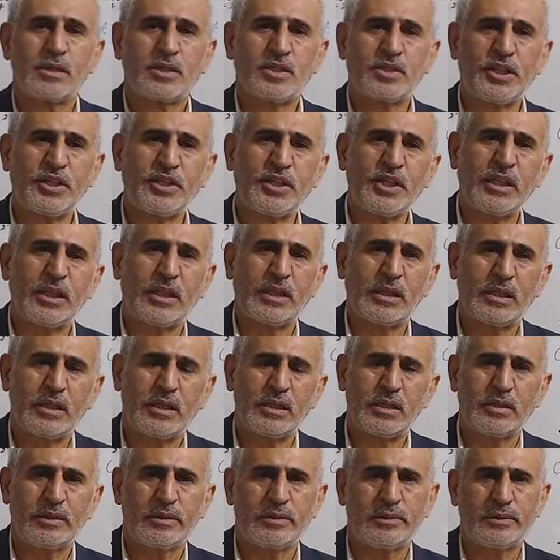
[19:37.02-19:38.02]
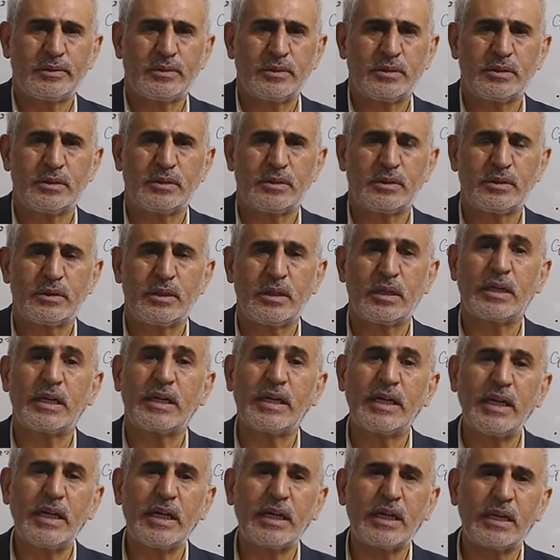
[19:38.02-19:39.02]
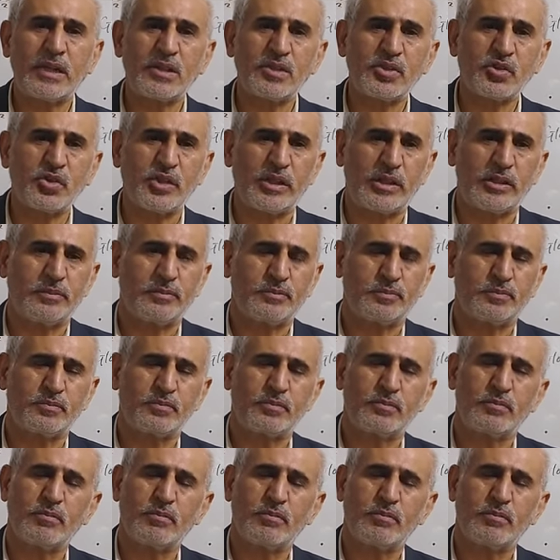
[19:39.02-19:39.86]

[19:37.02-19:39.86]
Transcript: city, green country,